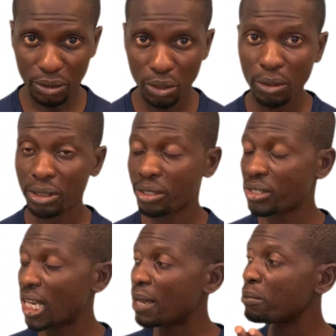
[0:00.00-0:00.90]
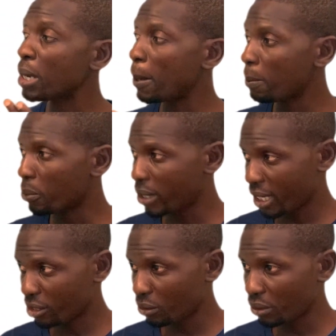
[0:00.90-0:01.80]
So it's the same,
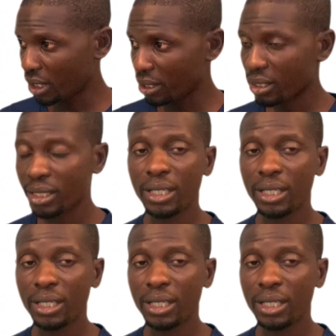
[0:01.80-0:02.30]
buenas noches.